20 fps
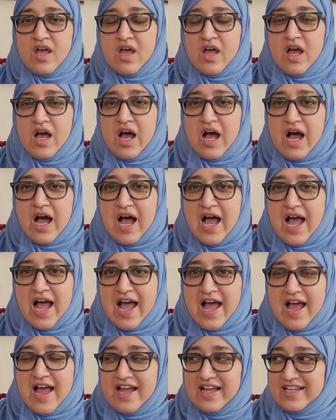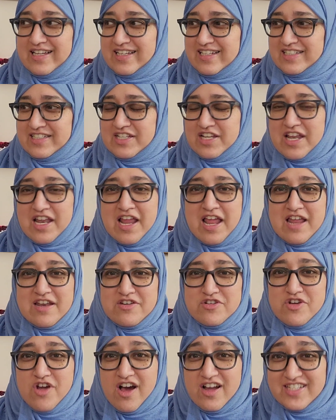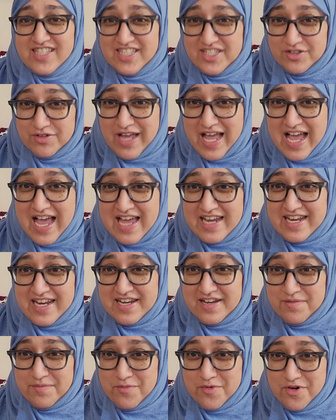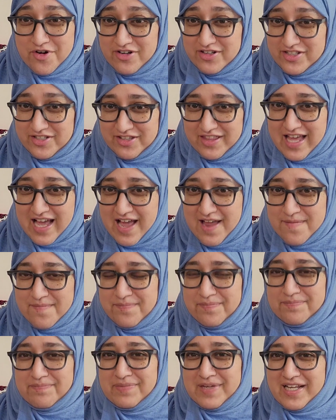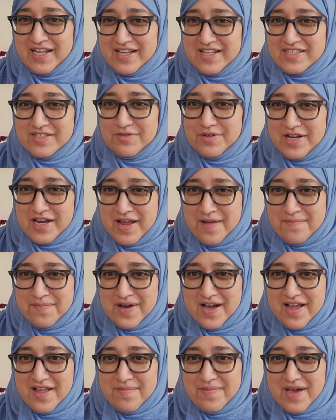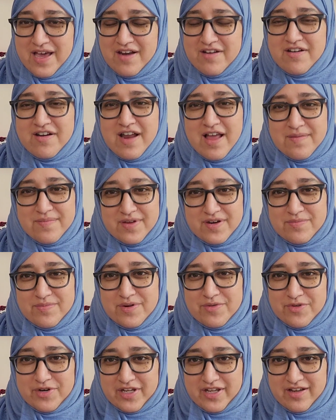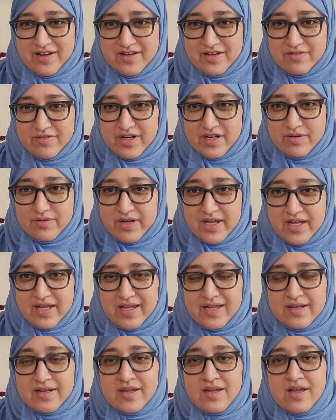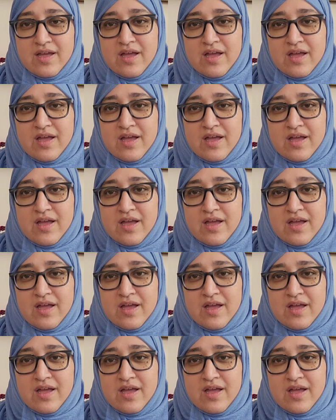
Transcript: by march not to add any more to that because when i buy a pattern i better be working on it right away and